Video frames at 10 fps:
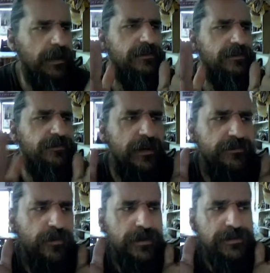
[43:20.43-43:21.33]
as
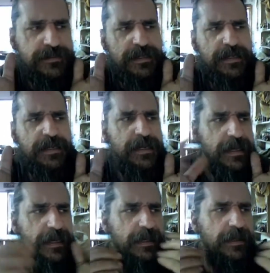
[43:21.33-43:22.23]
far as
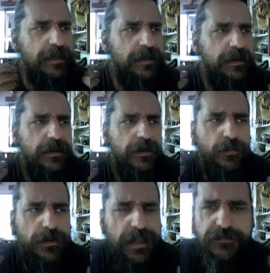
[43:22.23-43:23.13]

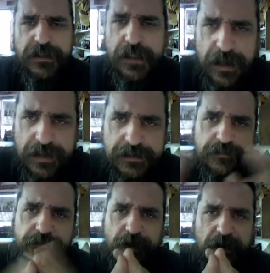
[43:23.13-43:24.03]
when you have a client
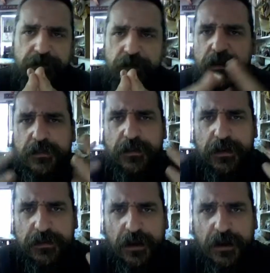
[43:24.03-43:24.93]
in front of you and you
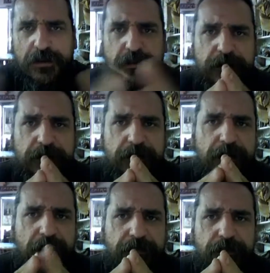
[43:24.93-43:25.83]
want to talk to him
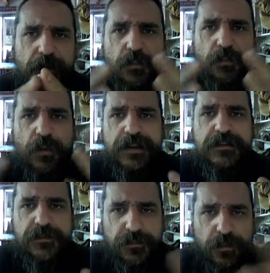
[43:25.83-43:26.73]
about what is
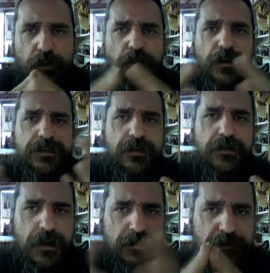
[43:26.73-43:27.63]
the fool, what's
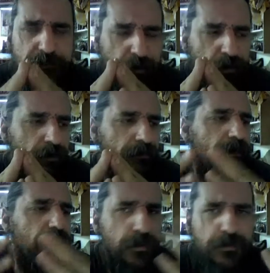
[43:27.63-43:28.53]
going on with the fool,
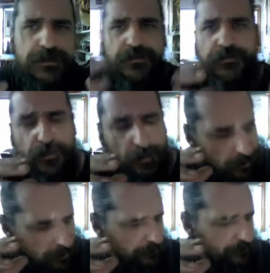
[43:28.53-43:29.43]
who is the
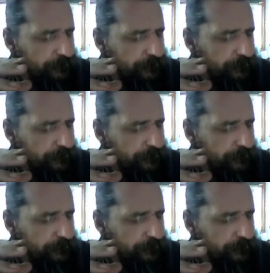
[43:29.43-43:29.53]
fool?